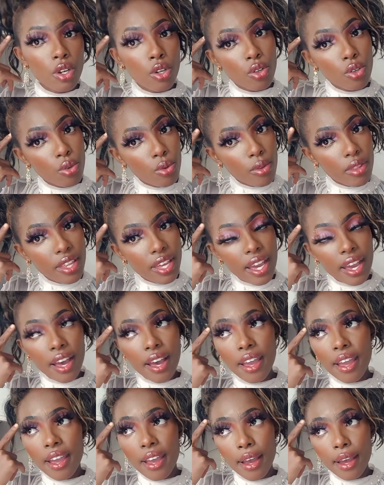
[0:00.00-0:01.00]
do their
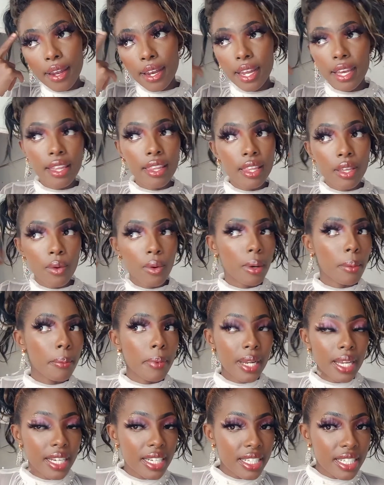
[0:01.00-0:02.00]
hair like they were
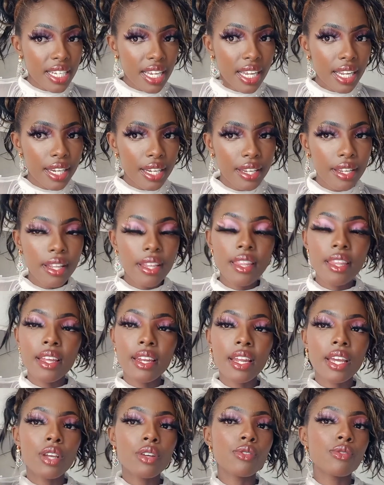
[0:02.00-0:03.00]
plaited. Then
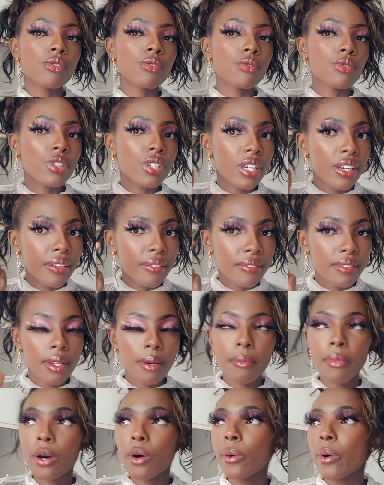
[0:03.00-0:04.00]
I used to shave,
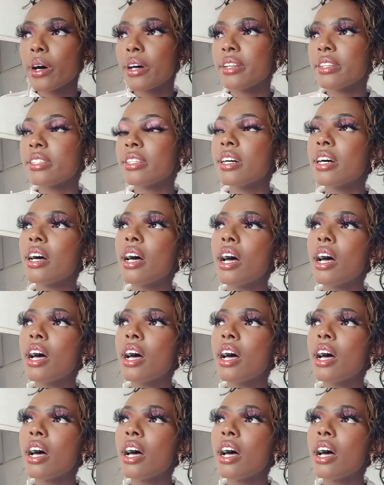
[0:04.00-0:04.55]
number one.